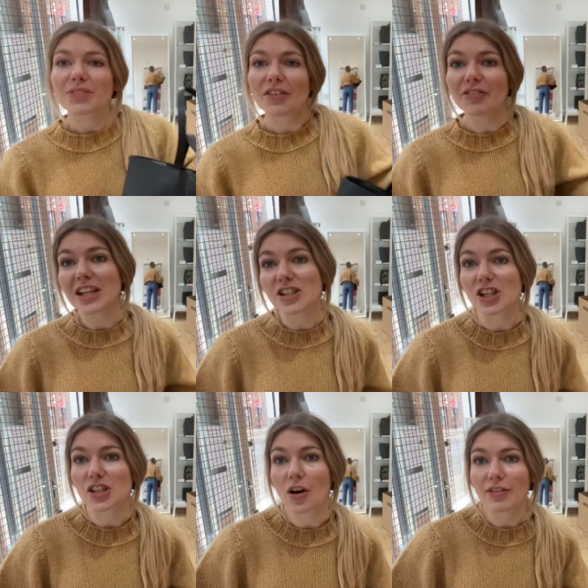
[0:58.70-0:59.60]

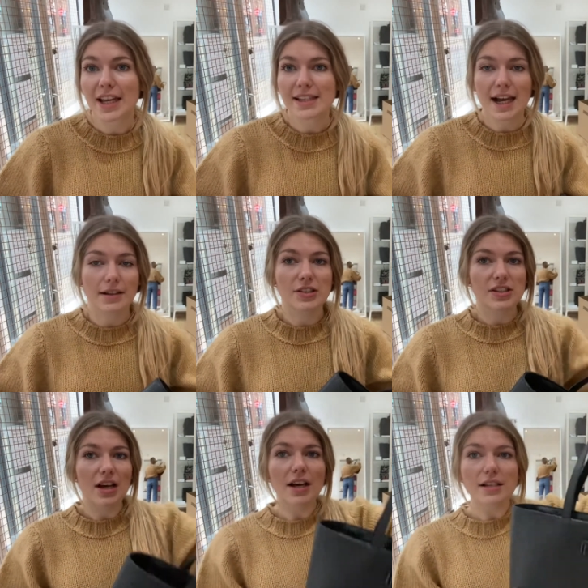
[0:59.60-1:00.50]
features of it, I'll
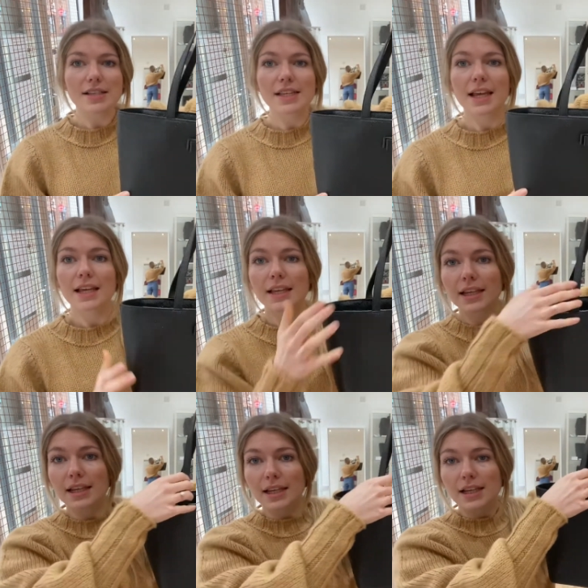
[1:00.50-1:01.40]
start.
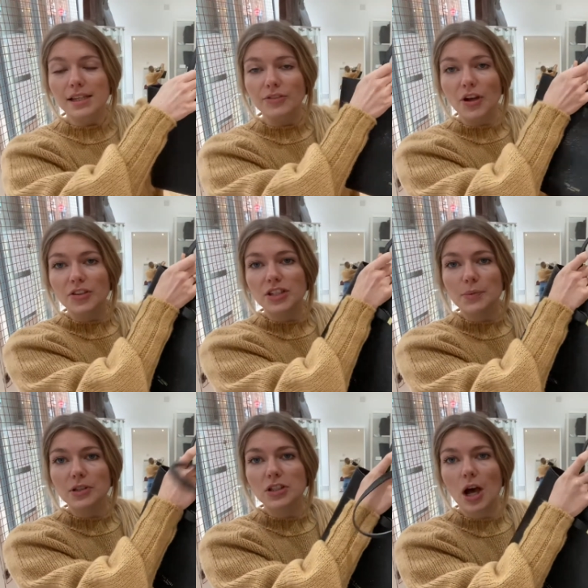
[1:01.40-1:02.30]
You've got the
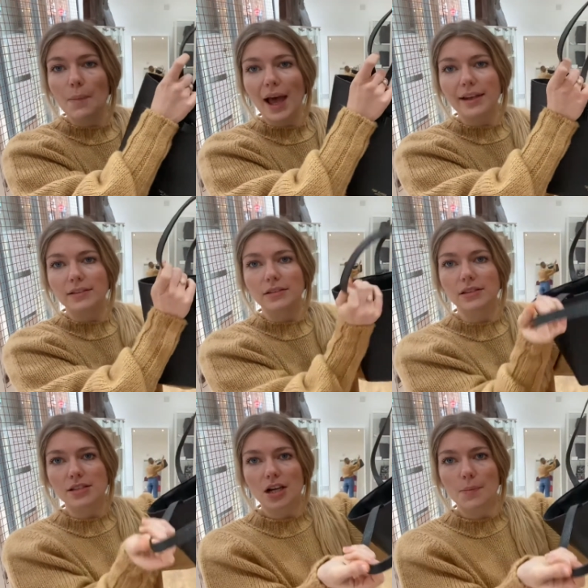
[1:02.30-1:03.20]
double top
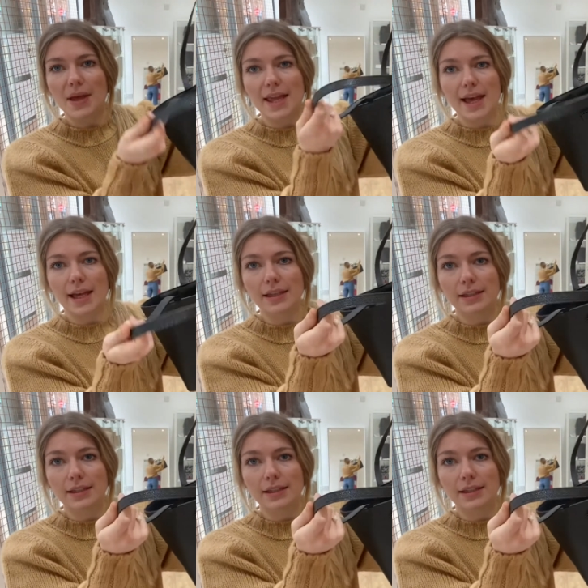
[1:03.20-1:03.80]
handles up here.